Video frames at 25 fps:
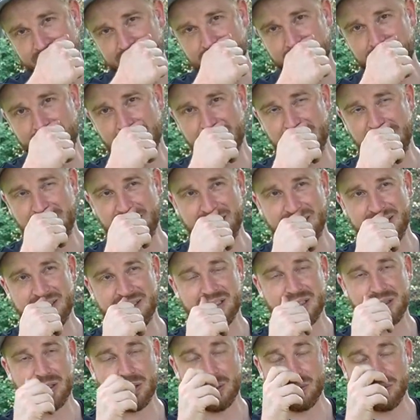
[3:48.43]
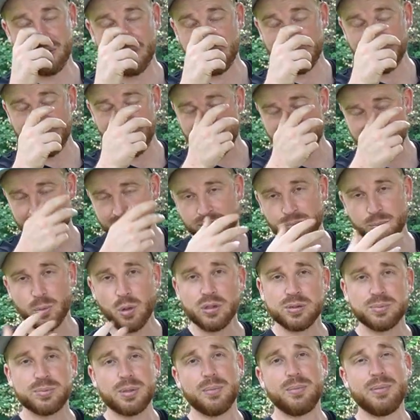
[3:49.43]
uh, you know, the,
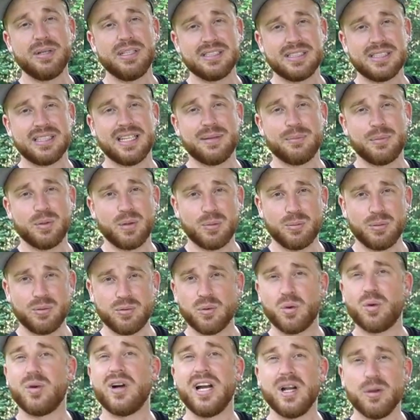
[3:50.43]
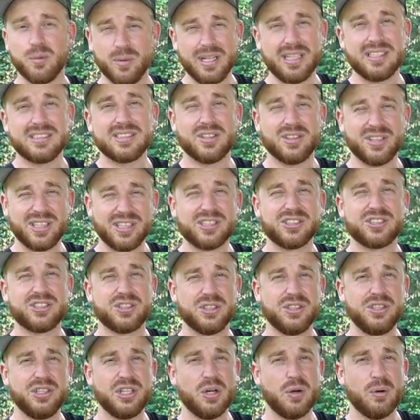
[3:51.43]
most puppies, before eight weeks, their ears
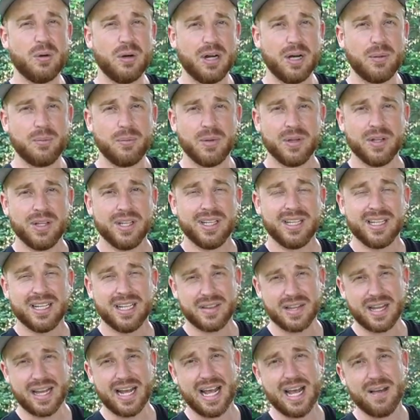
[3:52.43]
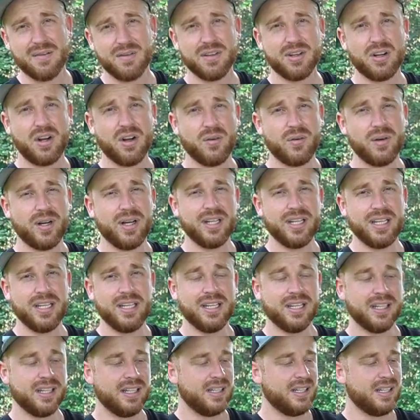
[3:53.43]
should go up. If they haven't already,